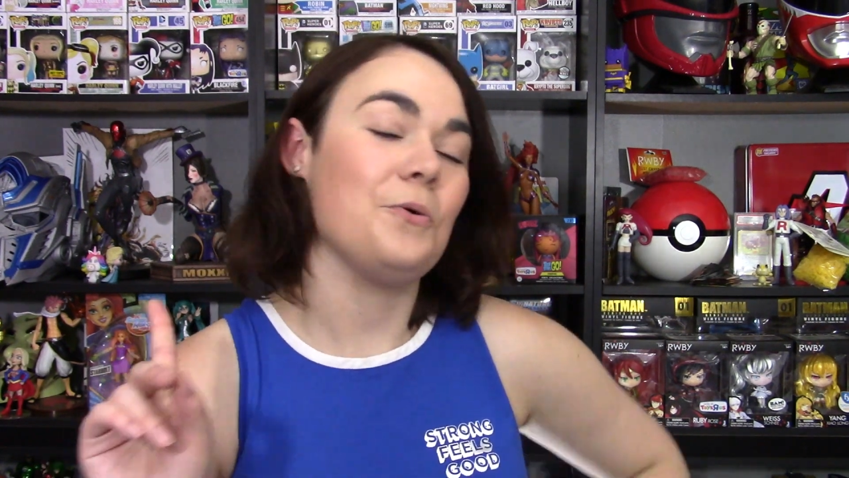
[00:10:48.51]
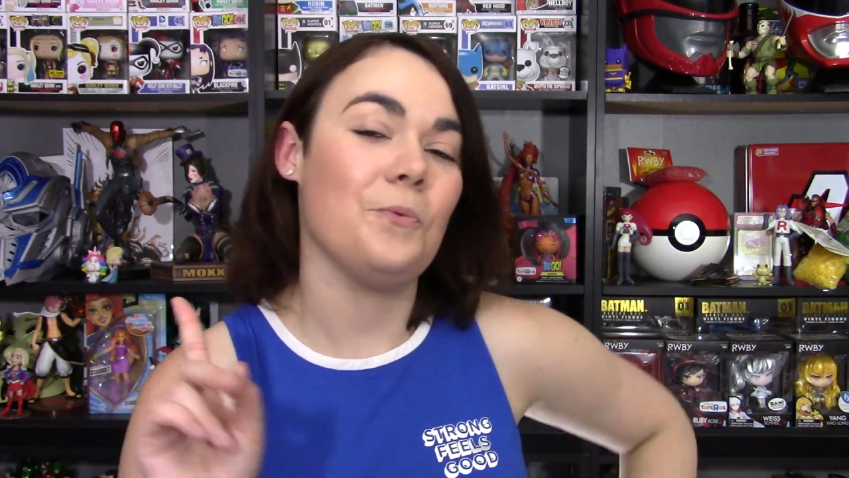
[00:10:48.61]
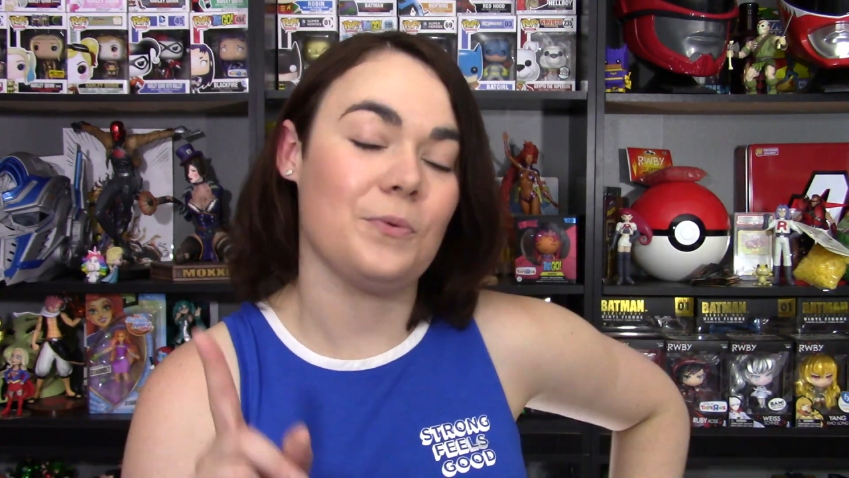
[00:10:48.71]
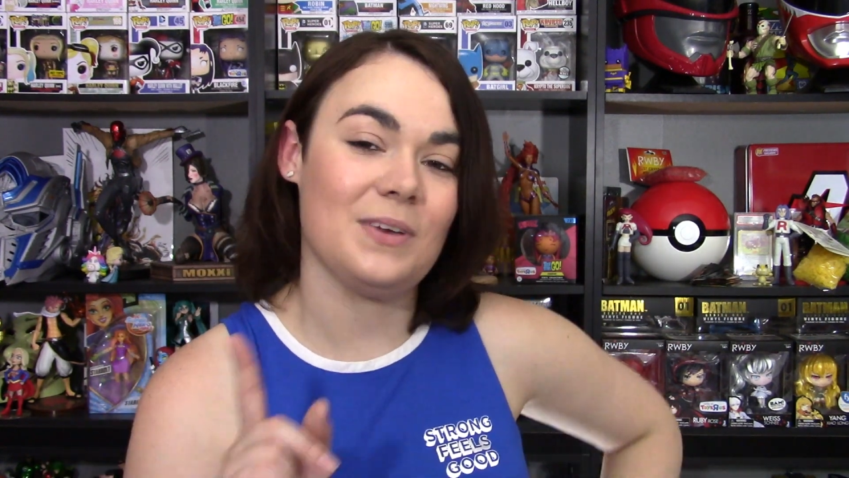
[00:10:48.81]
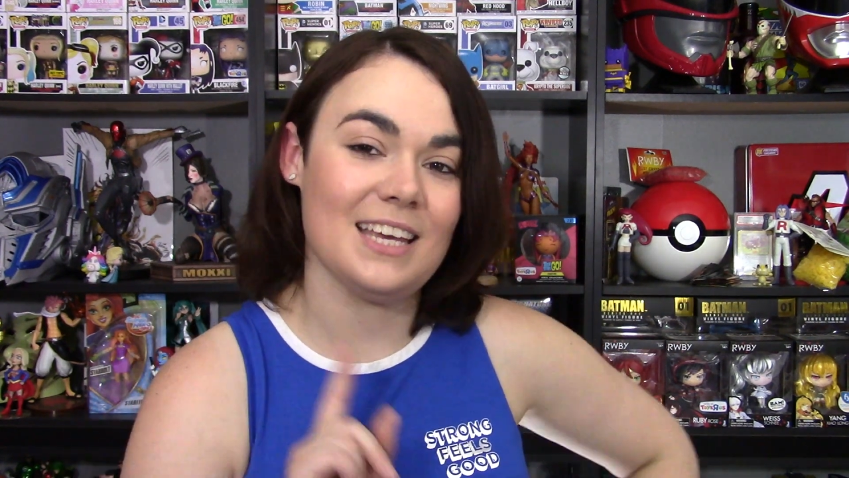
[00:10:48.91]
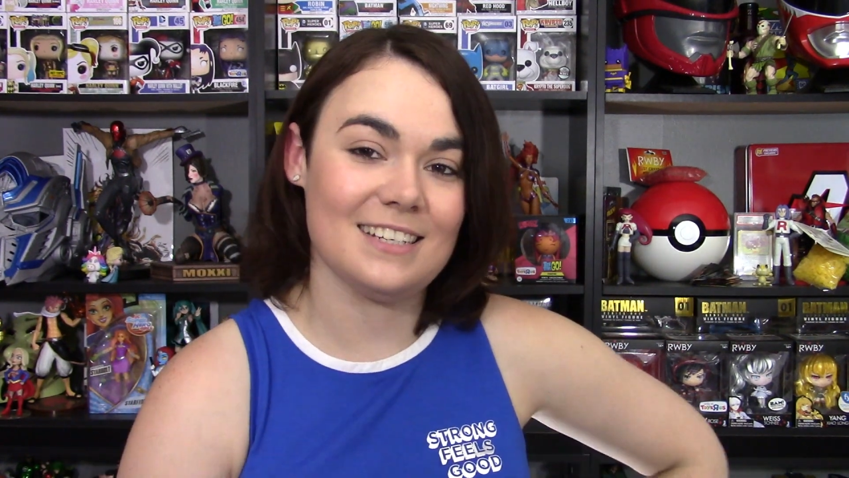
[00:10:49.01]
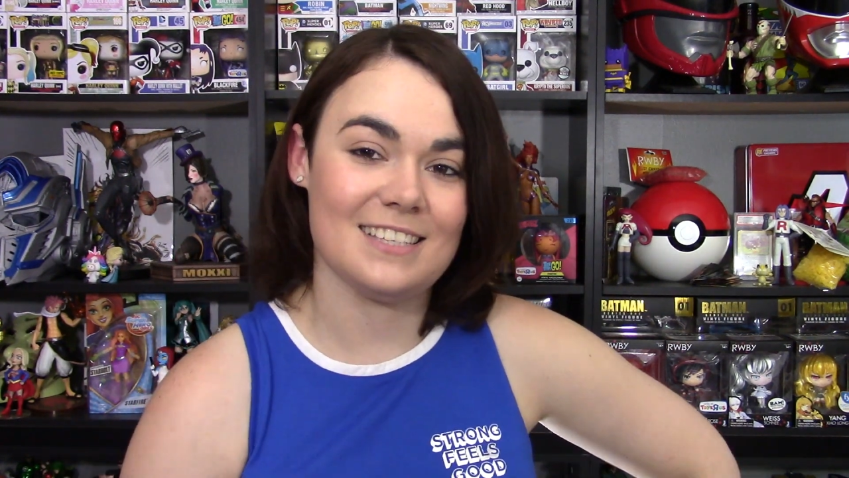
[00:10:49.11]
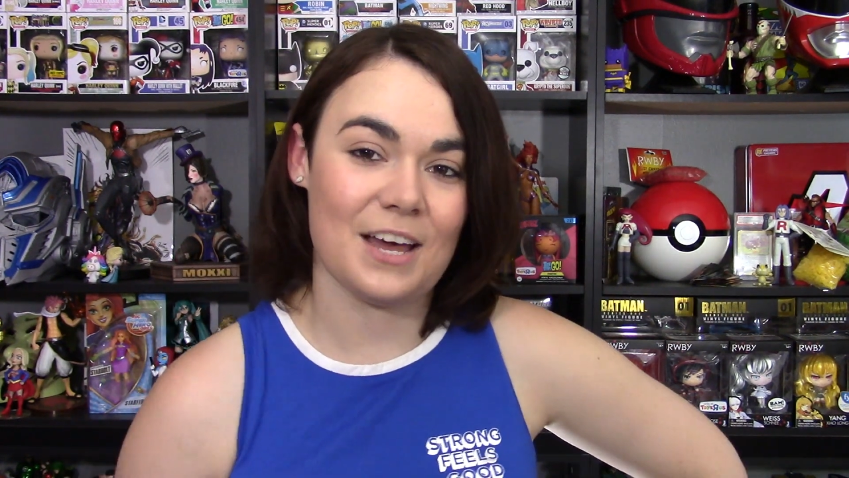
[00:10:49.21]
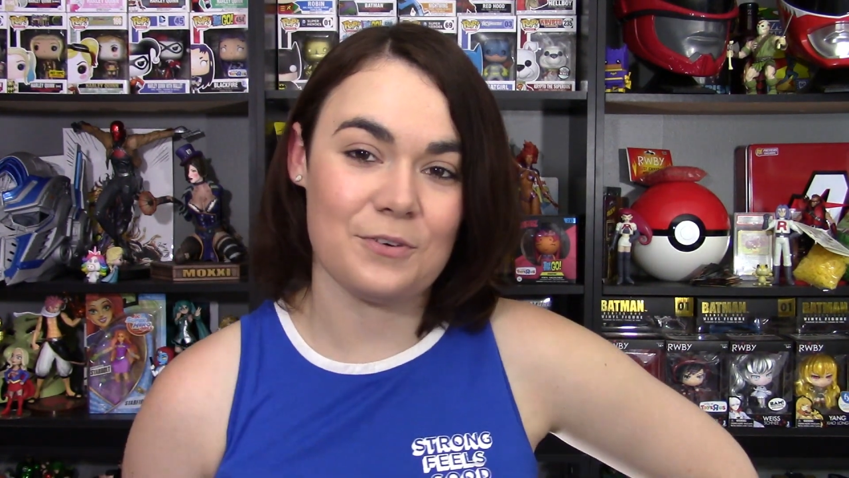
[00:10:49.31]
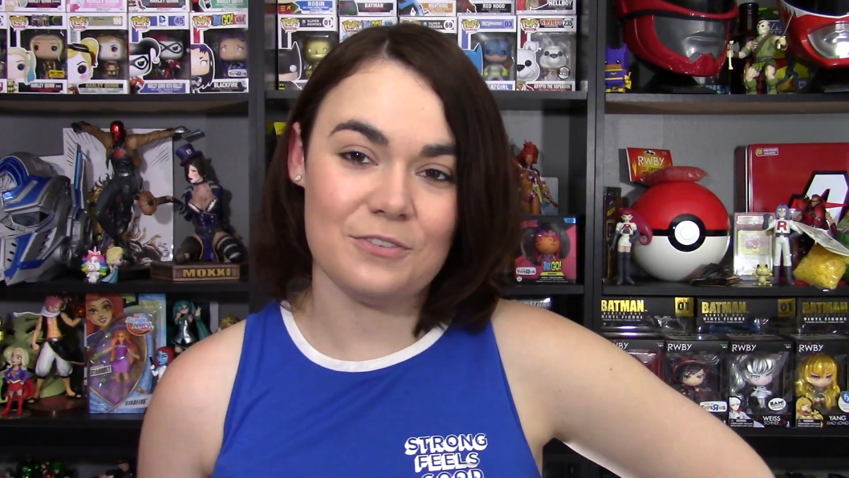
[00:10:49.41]
when we get to
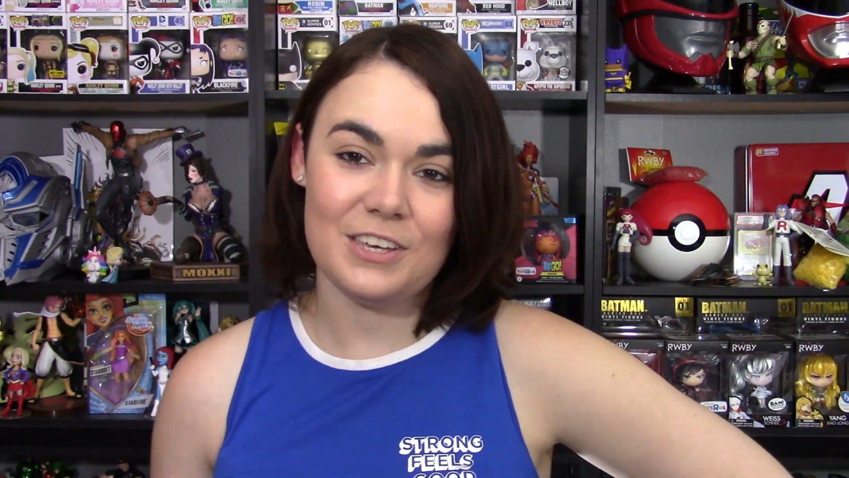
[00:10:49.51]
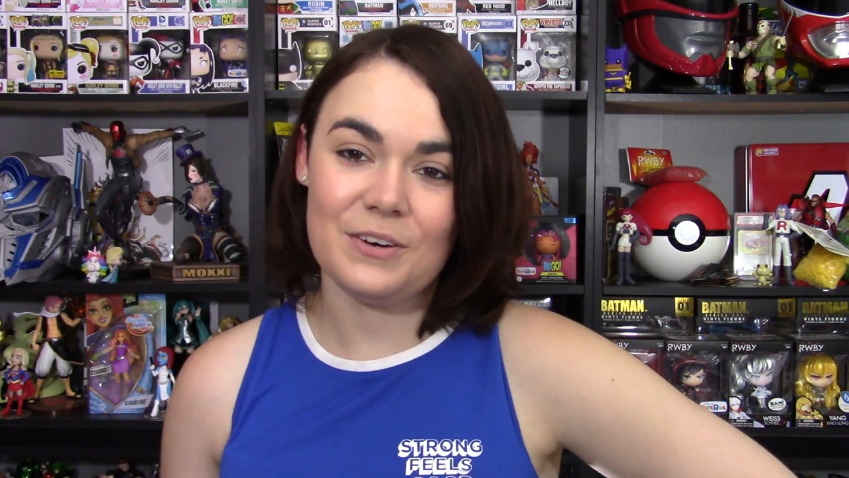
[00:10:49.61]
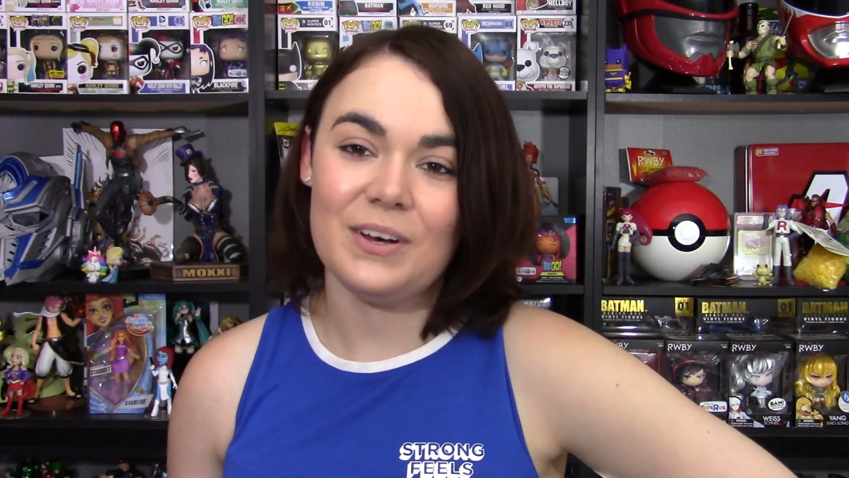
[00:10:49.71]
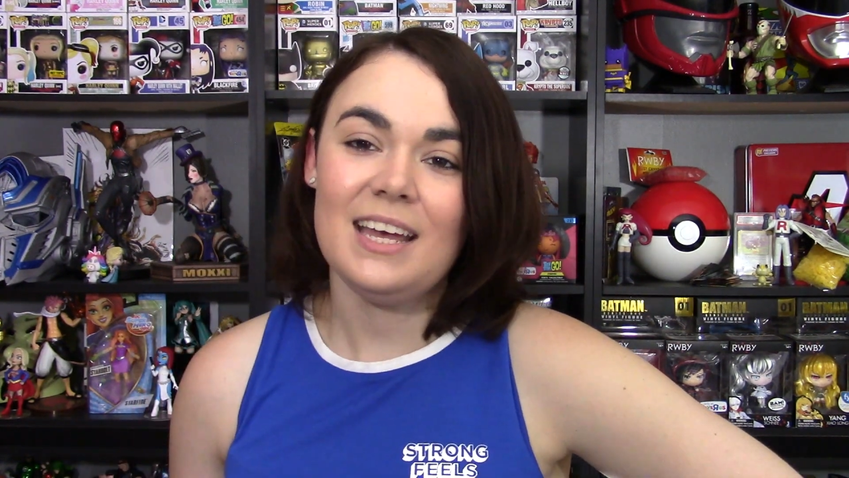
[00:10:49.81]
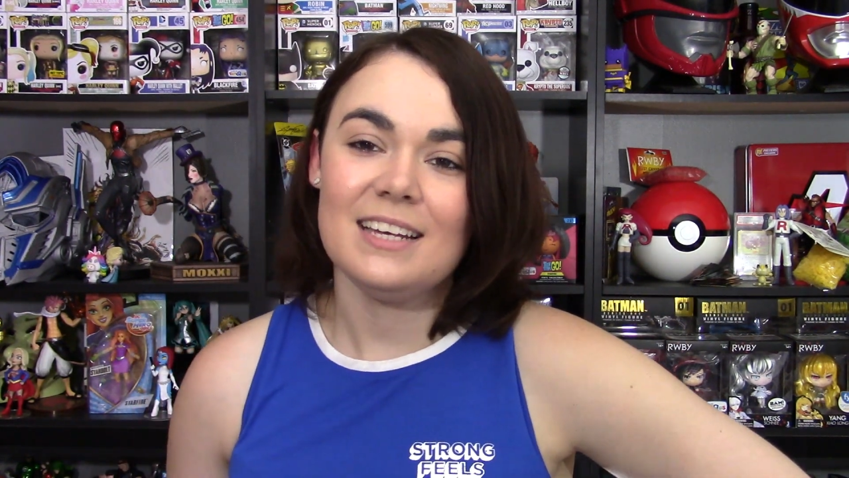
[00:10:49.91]
that review.